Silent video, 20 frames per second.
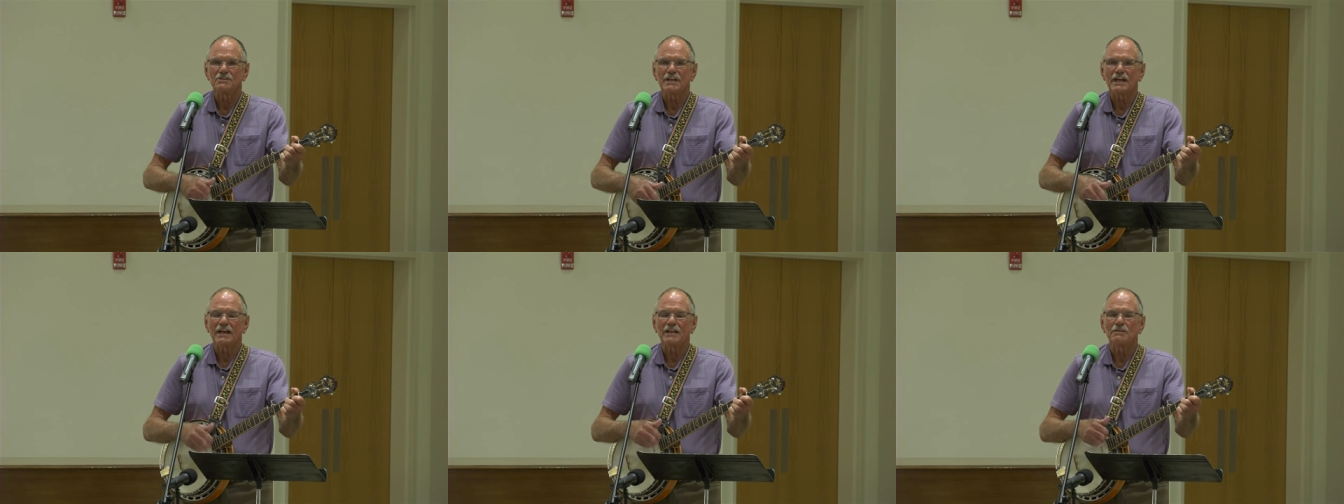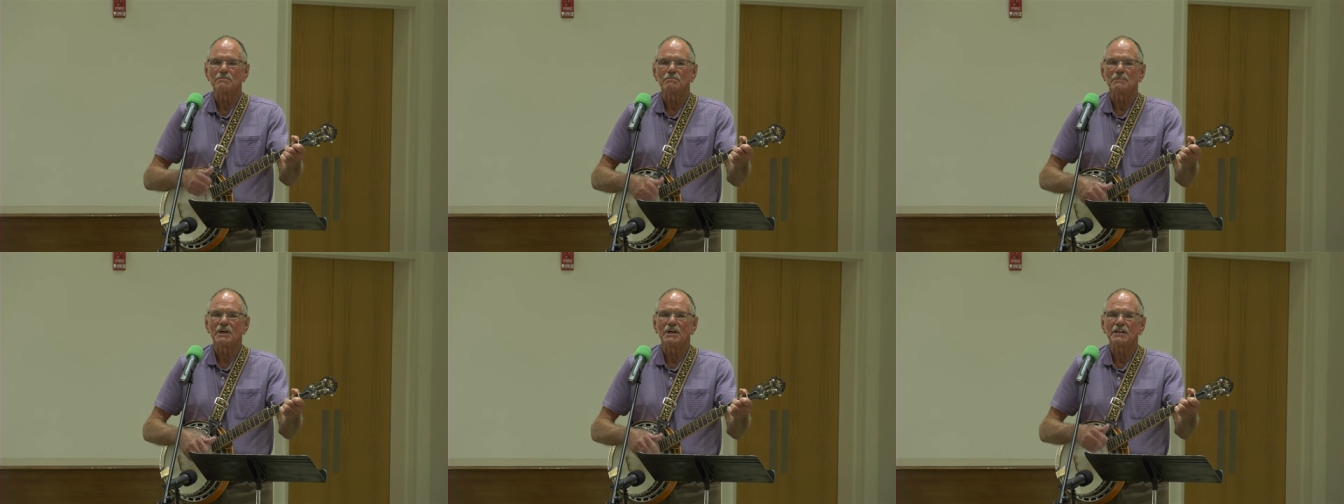
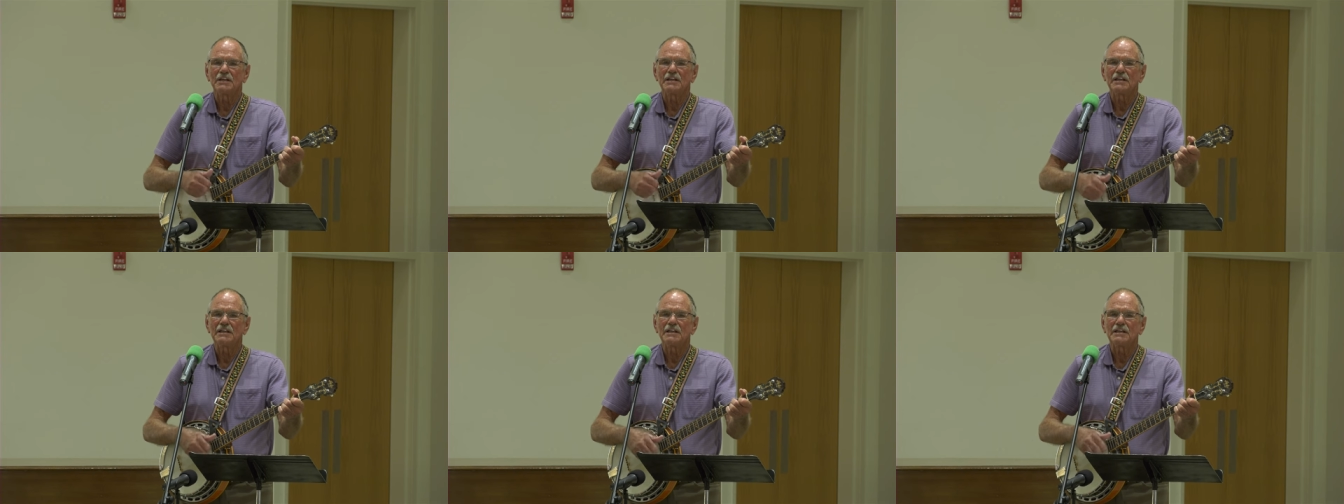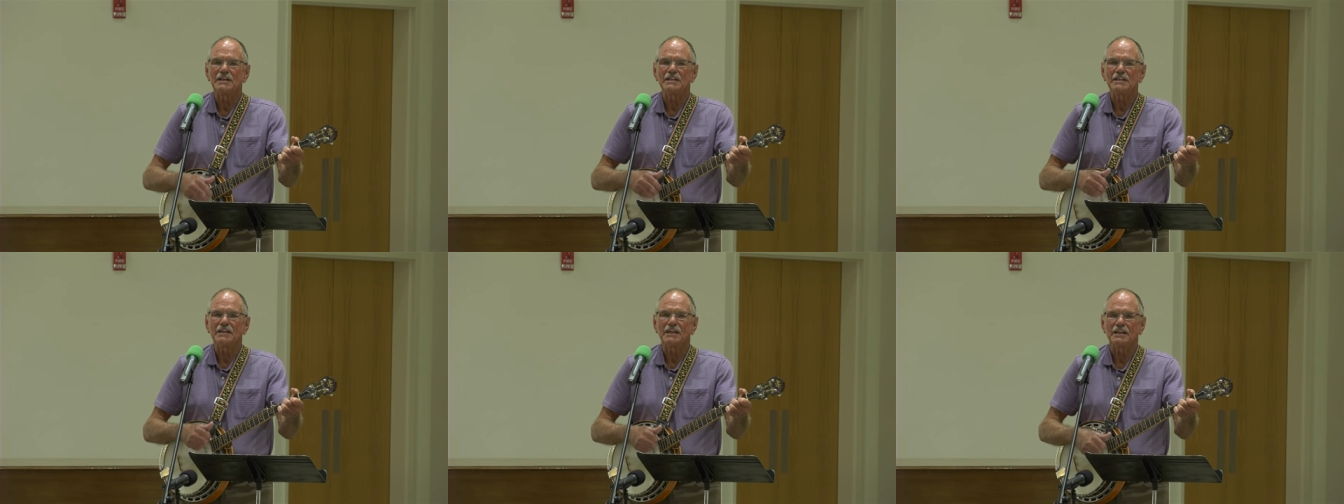that
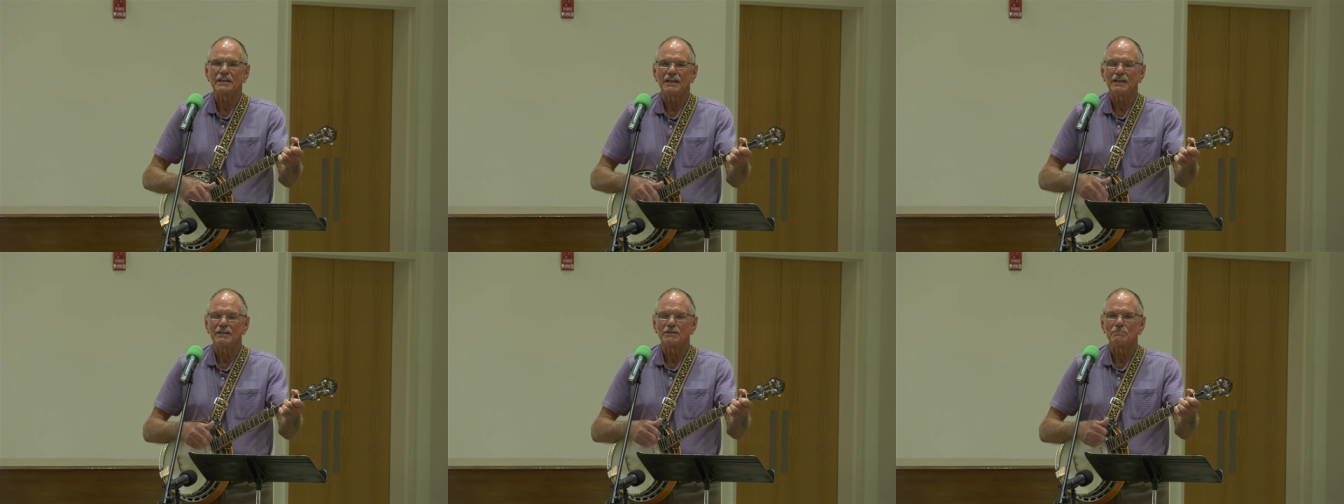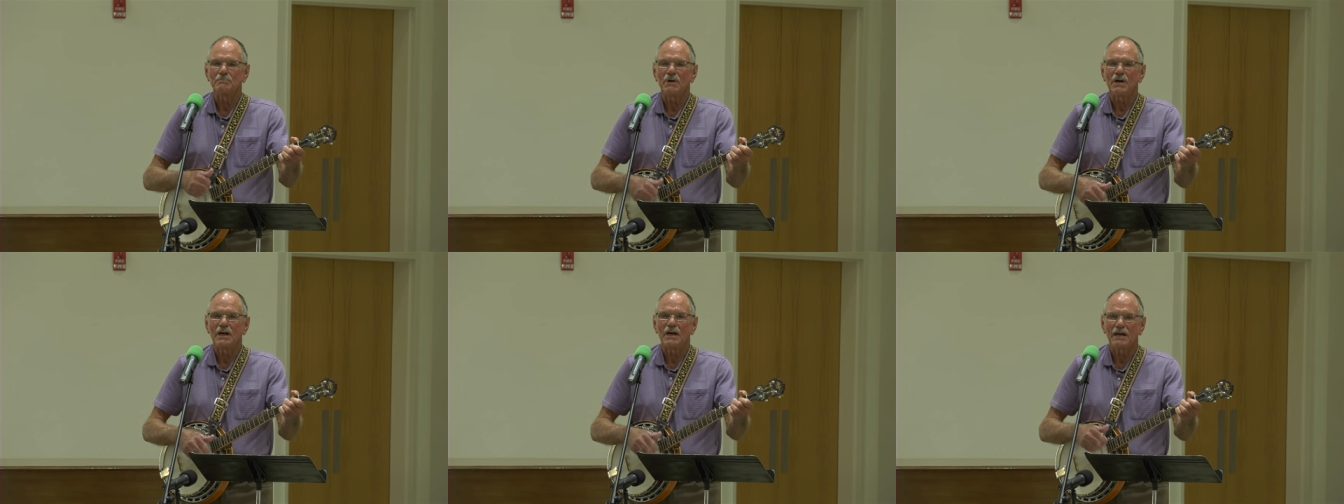money
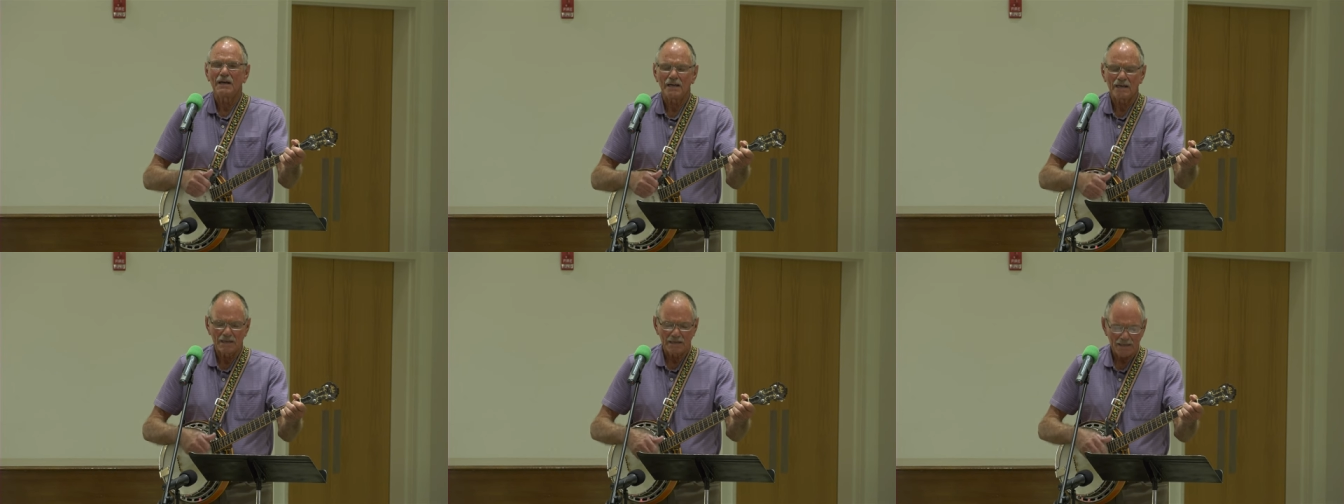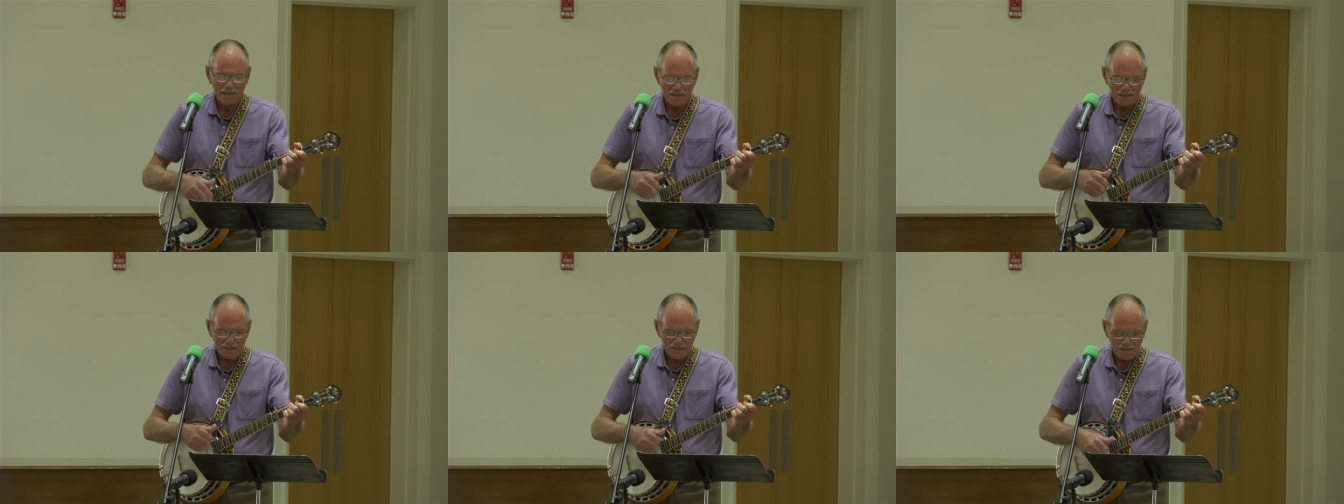can't
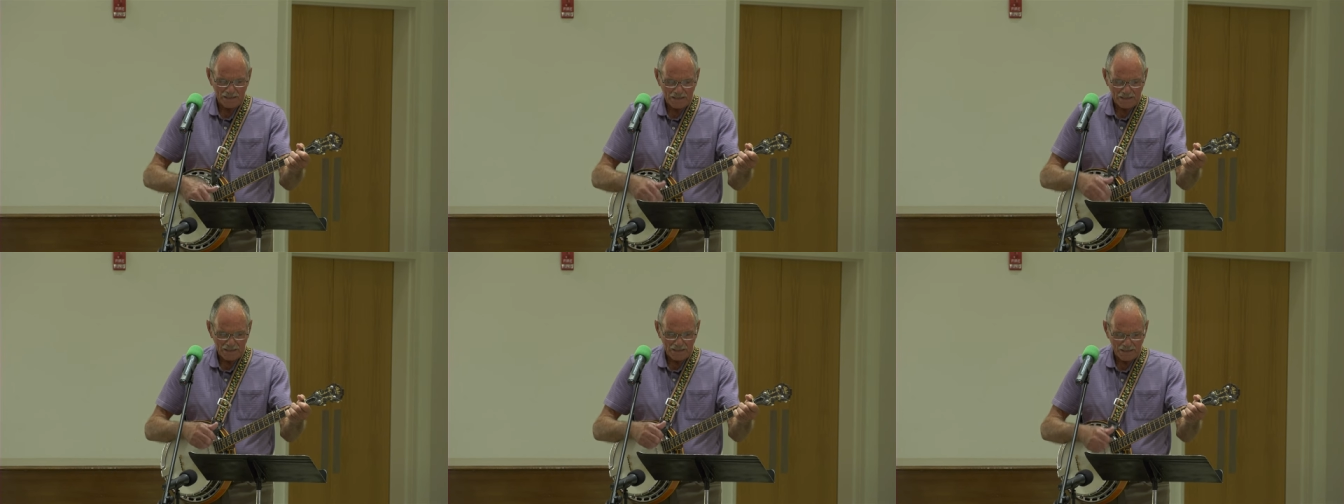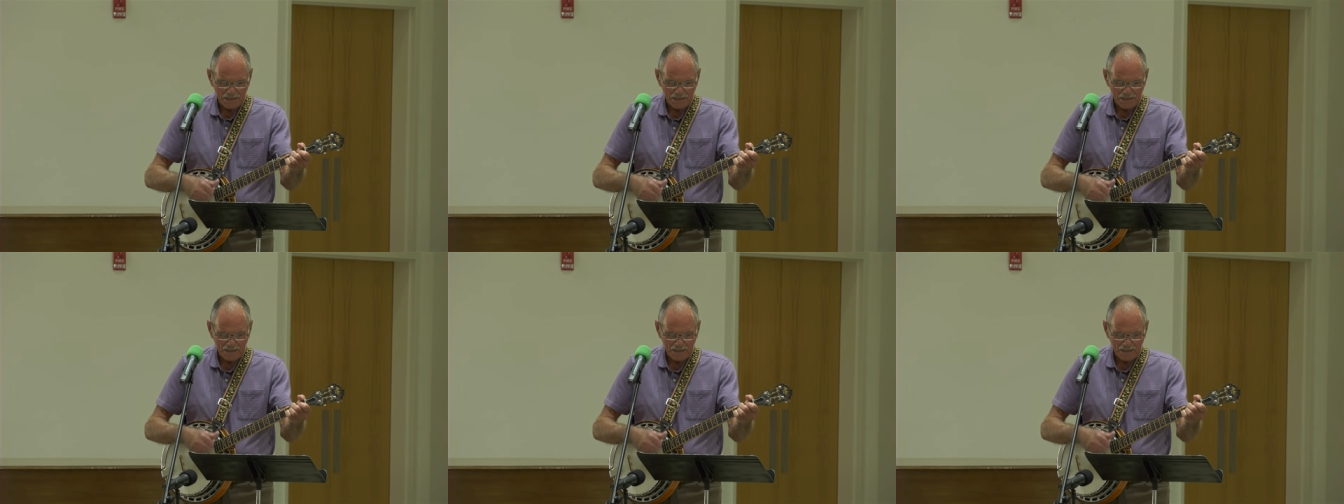buy.